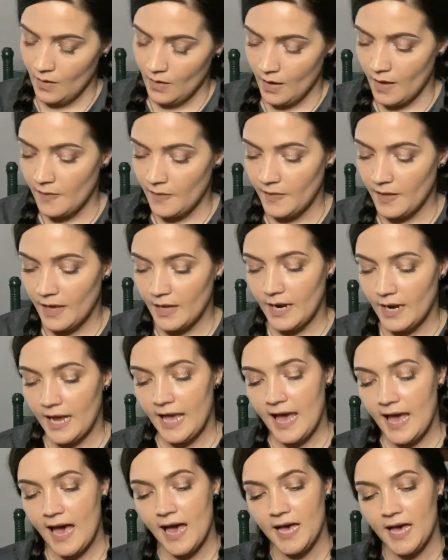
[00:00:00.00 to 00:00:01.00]
And then I
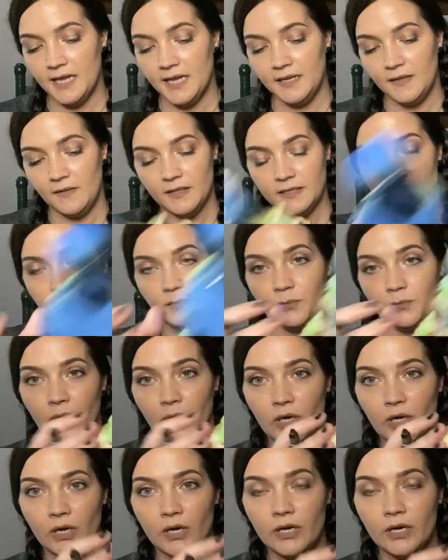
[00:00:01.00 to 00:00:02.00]
had this
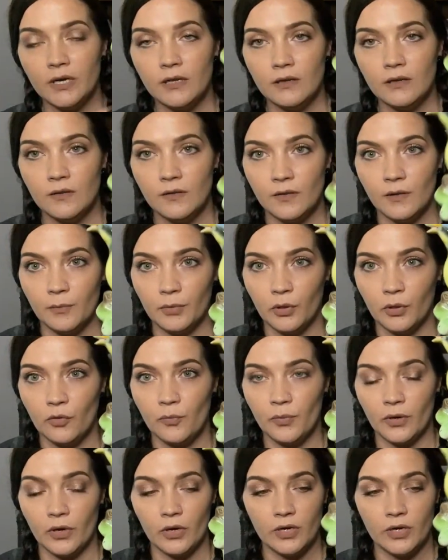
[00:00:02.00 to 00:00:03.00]
bird, the blue
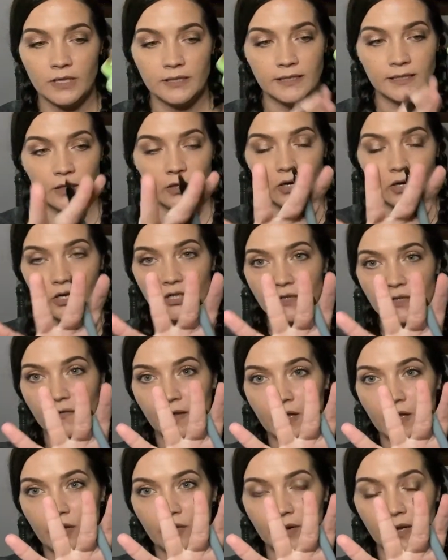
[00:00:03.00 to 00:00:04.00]
bird. It's a large
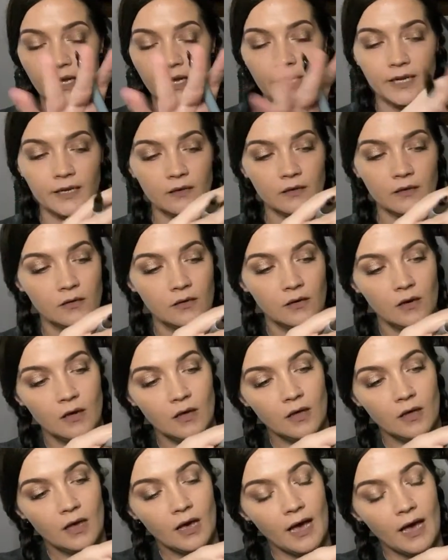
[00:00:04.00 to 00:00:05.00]
figurine.
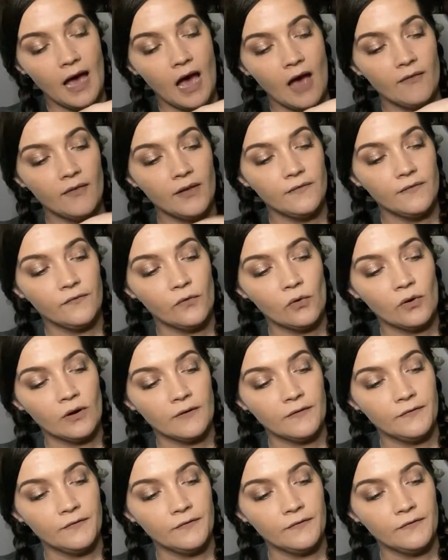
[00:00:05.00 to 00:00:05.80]
I have it for